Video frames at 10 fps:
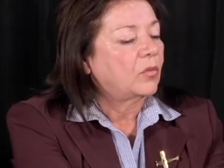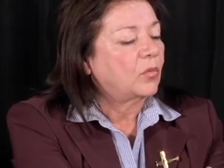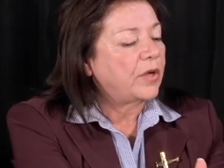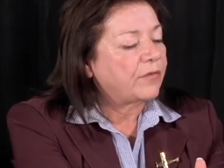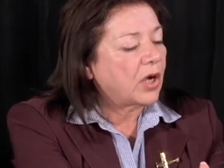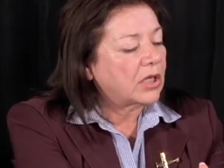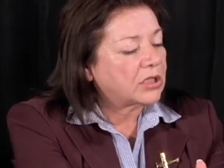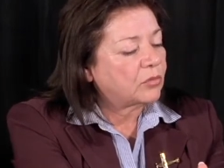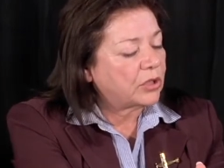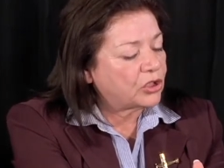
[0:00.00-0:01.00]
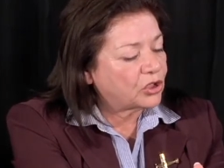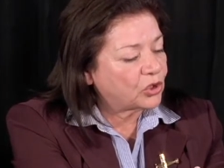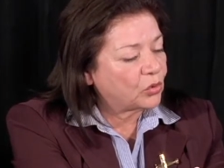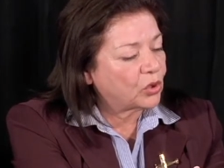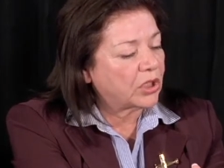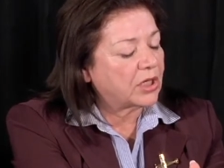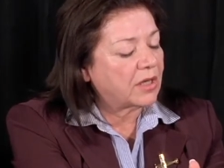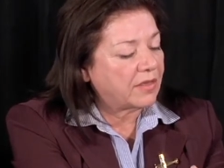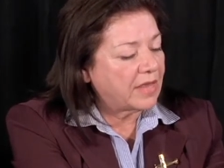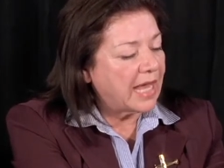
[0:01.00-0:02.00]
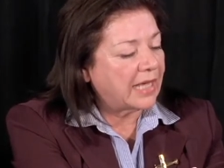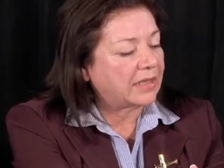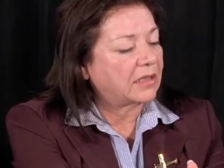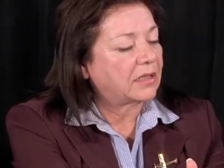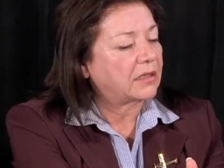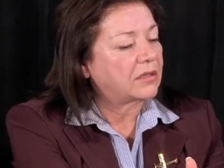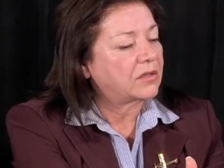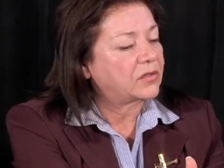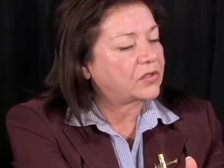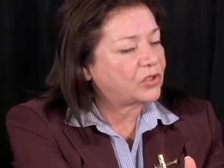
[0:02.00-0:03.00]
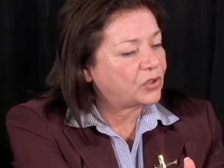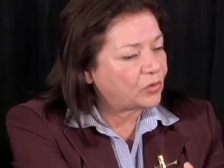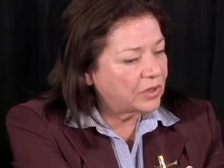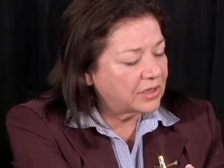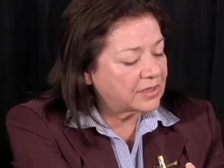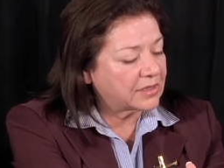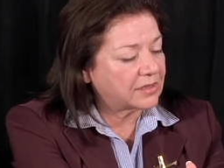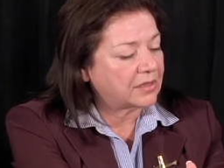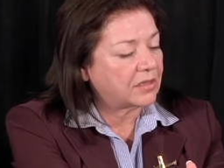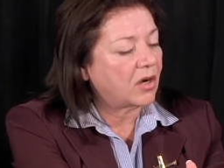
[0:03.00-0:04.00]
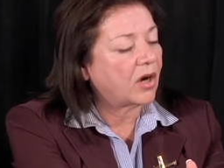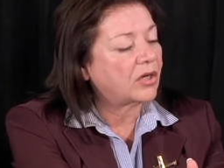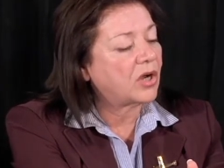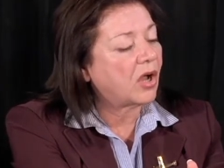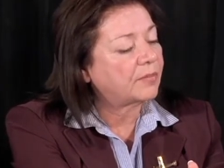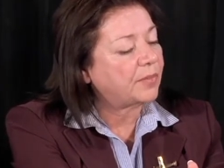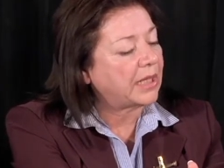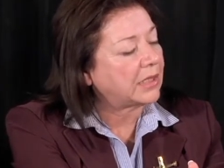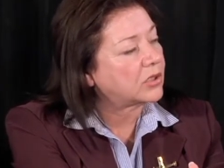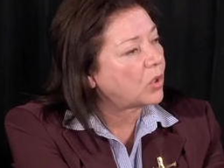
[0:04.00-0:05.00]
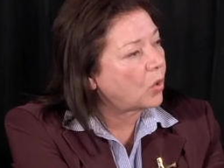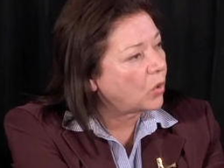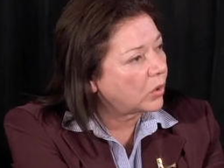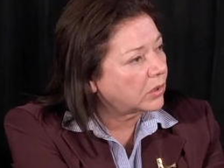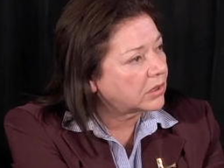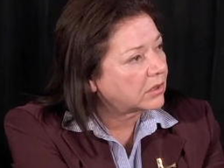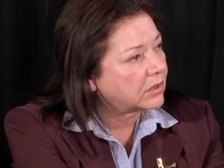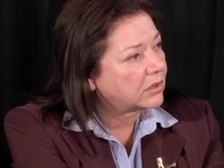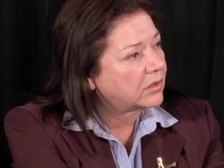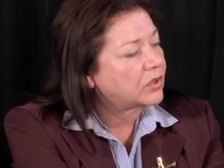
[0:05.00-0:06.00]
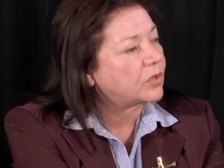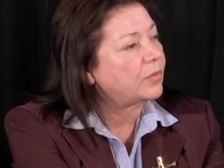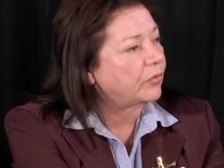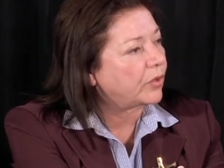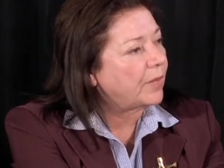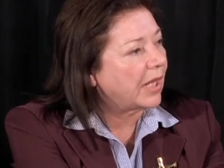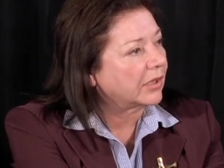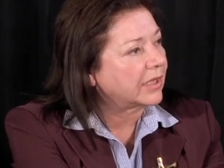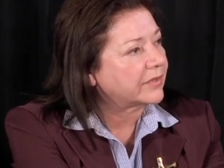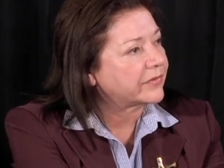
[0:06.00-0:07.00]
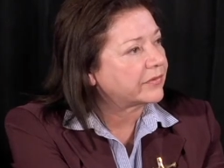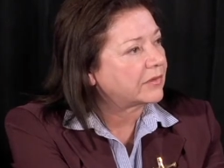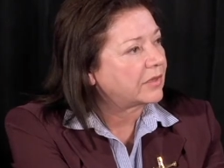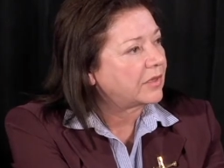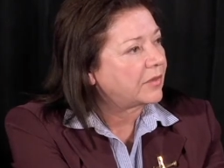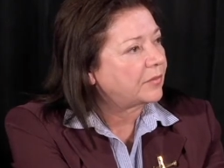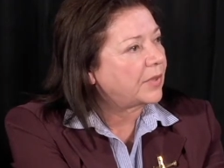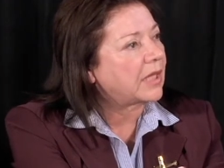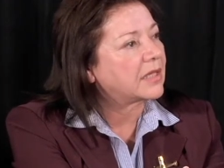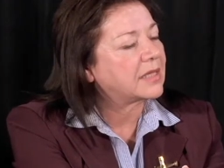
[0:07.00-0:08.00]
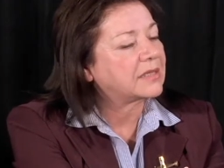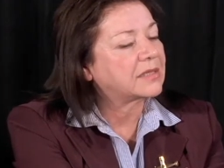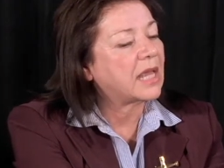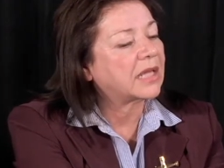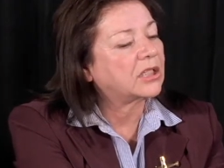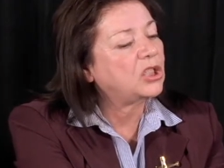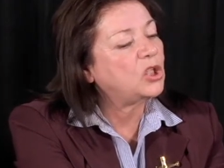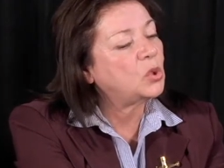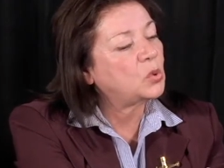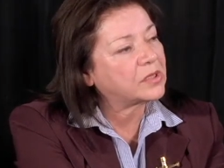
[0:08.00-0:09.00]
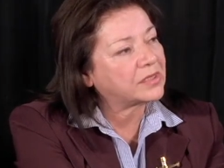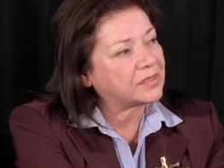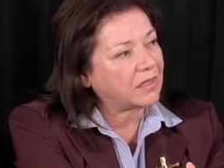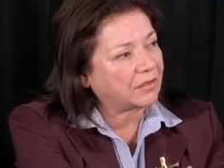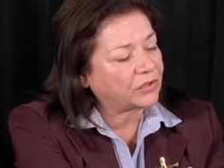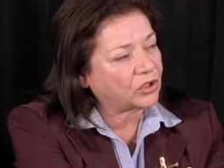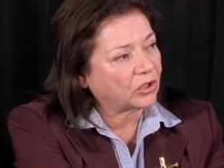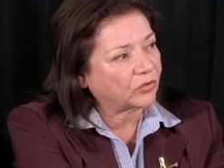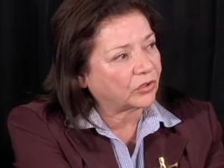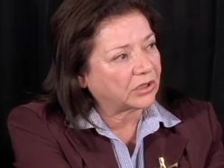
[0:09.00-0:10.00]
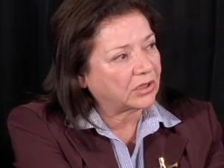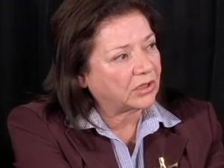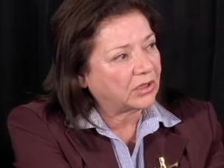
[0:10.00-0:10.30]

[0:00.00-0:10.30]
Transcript: we've got to ensure that students are not being told to be rebellious because it's like a use of children.